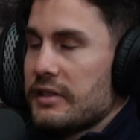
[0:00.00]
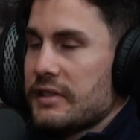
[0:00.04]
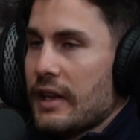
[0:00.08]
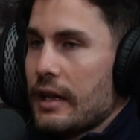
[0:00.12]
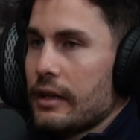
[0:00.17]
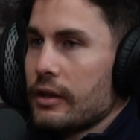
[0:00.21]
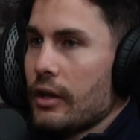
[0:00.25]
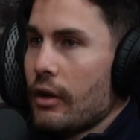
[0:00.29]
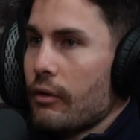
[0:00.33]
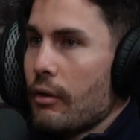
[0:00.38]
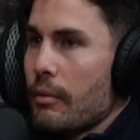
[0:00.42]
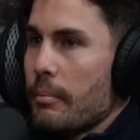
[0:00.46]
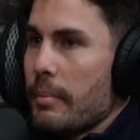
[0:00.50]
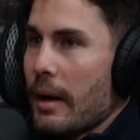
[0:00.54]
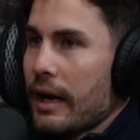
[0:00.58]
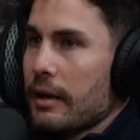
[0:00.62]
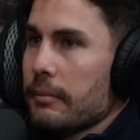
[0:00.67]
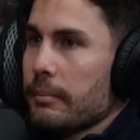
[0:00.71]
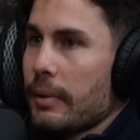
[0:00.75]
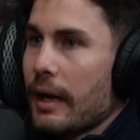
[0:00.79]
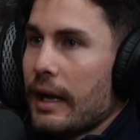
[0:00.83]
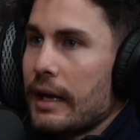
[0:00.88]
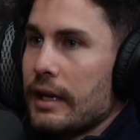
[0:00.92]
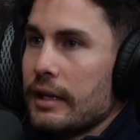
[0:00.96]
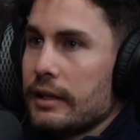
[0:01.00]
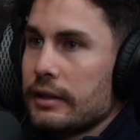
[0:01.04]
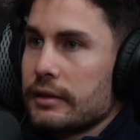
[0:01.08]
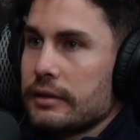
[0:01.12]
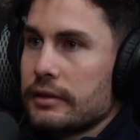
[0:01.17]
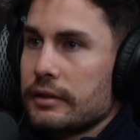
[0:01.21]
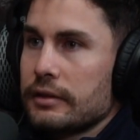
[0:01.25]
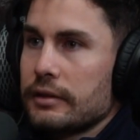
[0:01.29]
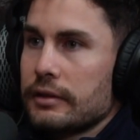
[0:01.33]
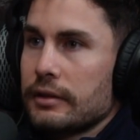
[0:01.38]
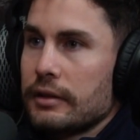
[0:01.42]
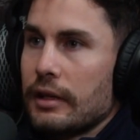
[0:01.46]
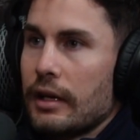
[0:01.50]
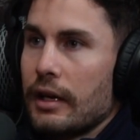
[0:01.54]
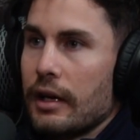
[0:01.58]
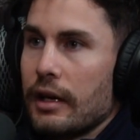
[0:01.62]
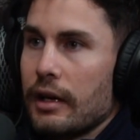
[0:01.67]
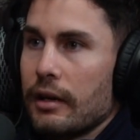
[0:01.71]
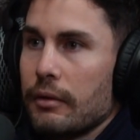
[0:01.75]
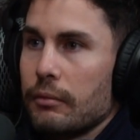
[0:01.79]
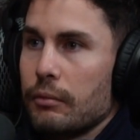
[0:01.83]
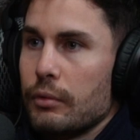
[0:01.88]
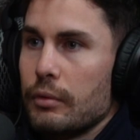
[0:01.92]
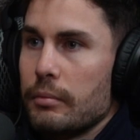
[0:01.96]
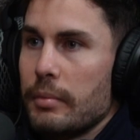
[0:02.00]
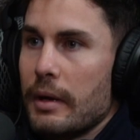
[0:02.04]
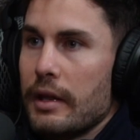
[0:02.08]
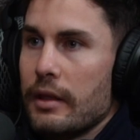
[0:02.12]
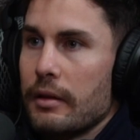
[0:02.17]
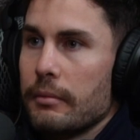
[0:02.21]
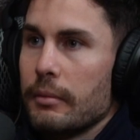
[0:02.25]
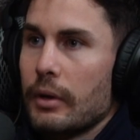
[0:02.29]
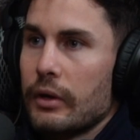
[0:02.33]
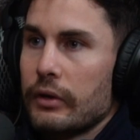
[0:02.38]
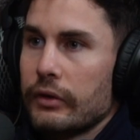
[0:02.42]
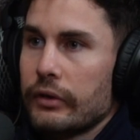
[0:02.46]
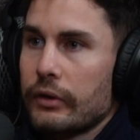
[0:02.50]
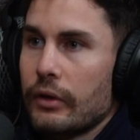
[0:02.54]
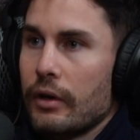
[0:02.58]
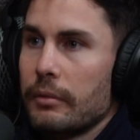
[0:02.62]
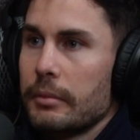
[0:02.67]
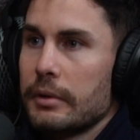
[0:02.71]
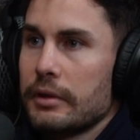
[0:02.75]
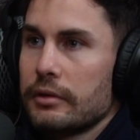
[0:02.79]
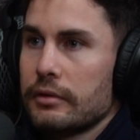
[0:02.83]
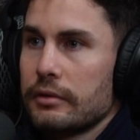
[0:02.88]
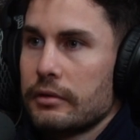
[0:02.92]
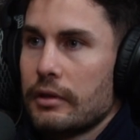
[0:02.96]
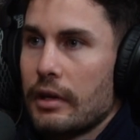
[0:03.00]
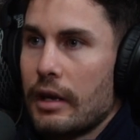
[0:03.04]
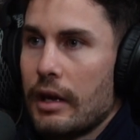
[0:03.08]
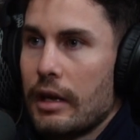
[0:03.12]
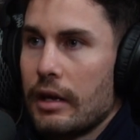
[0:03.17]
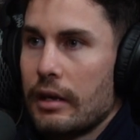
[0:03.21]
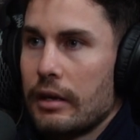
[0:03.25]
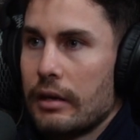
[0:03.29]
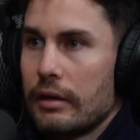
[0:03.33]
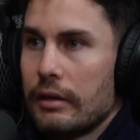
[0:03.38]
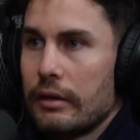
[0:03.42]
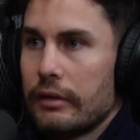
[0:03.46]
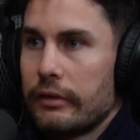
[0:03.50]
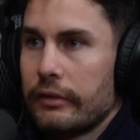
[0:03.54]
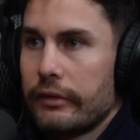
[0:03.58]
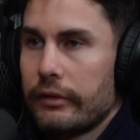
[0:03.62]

say lower back pain would be the most common, and